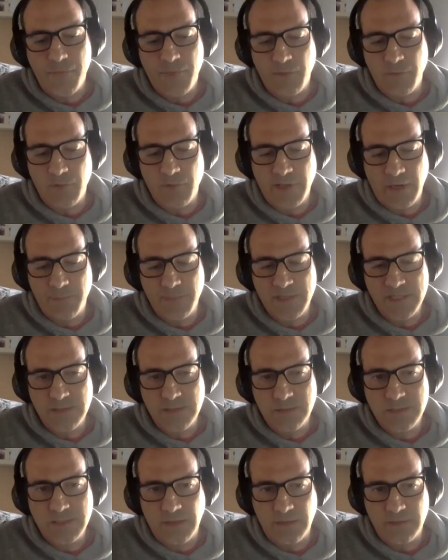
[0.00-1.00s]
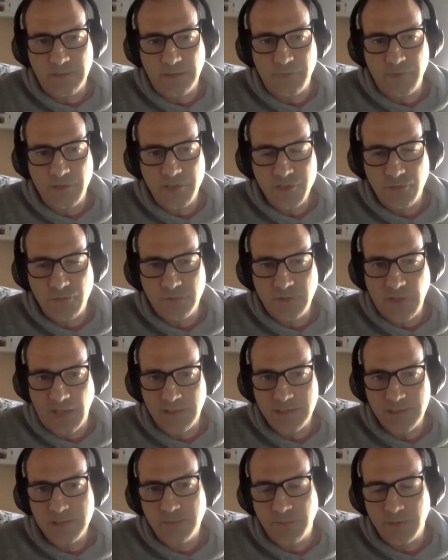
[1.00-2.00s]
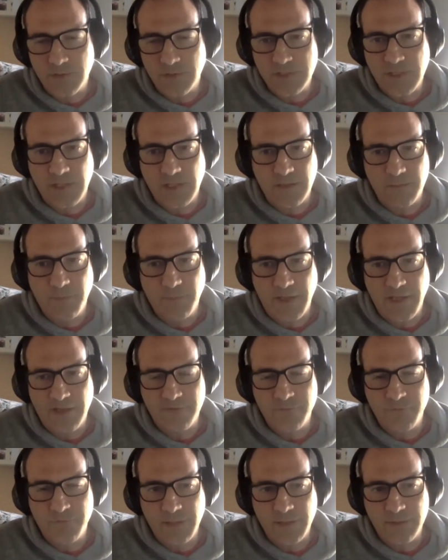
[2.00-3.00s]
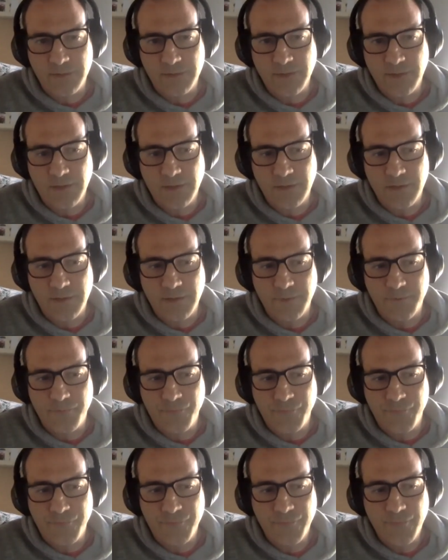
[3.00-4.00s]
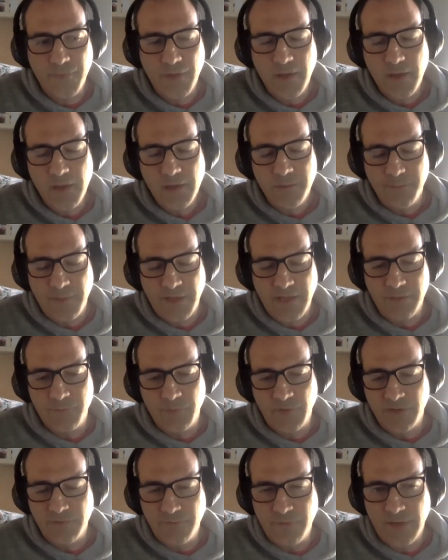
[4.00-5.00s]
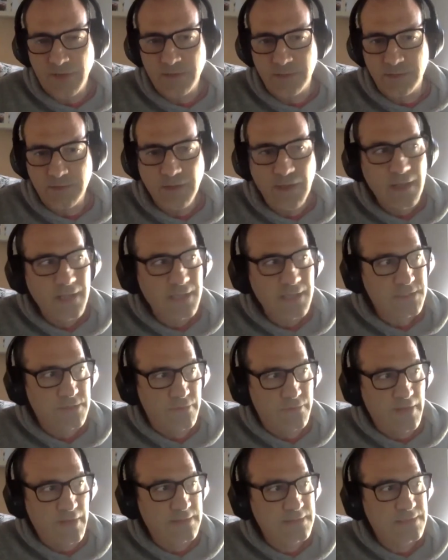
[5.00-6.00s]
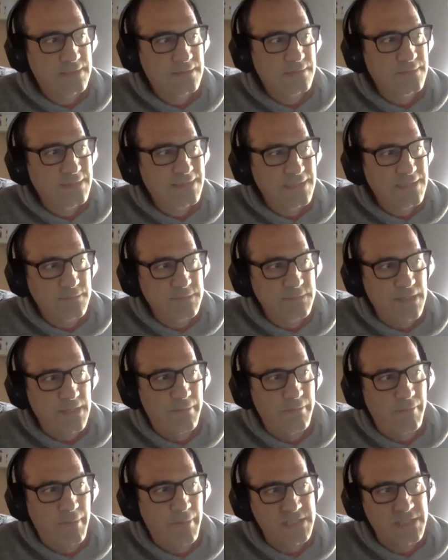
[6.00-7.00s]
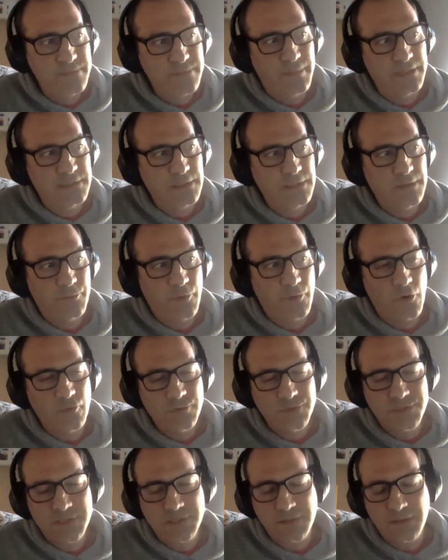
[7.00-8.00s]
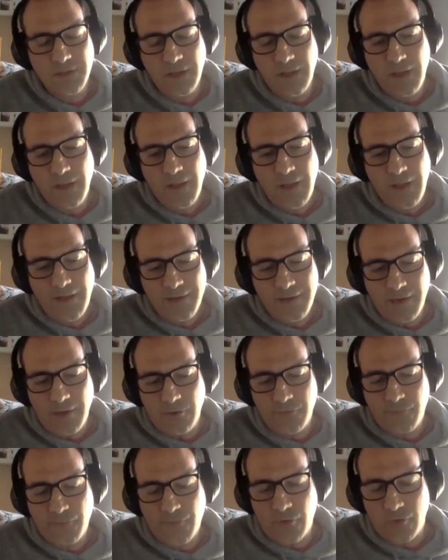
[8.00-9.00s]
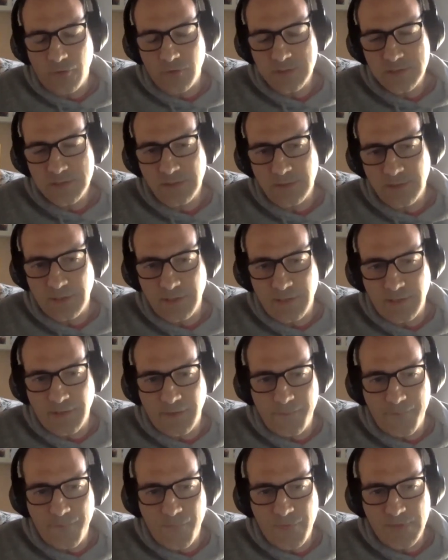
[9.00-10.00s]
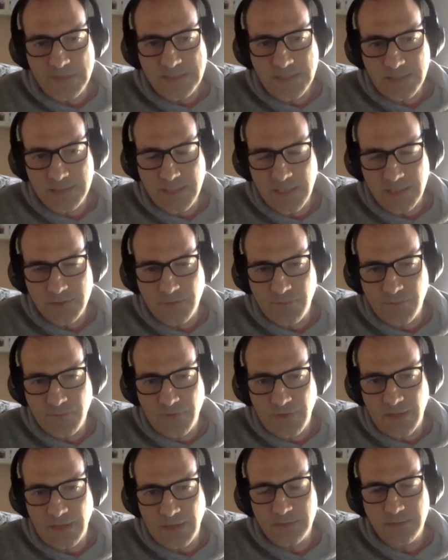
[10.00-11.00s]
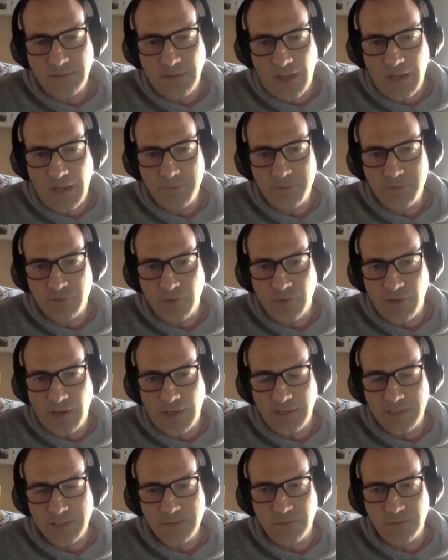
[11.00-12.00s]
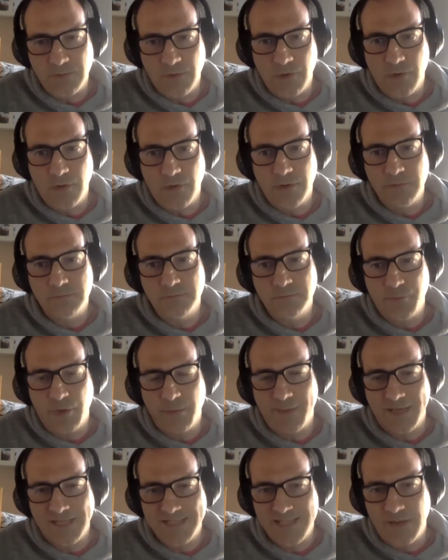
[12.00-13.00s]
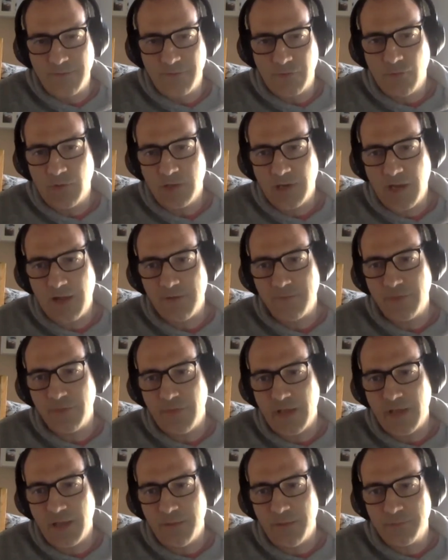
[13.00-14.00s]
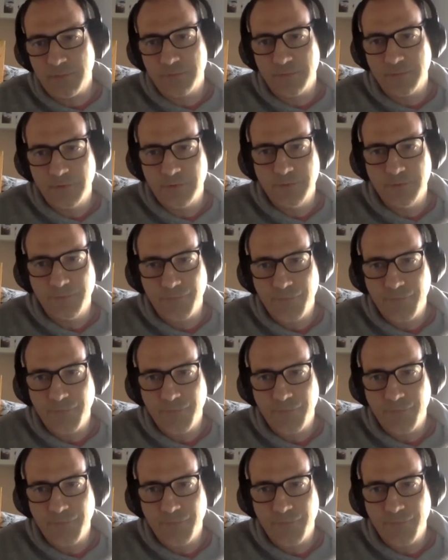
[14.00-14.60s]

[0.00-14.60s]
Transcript: they will get a message saying that they should test because they may have been um, may have been infected so that seems a much better approach now of course um, the success of that app relies on pretty much everyone having the app you know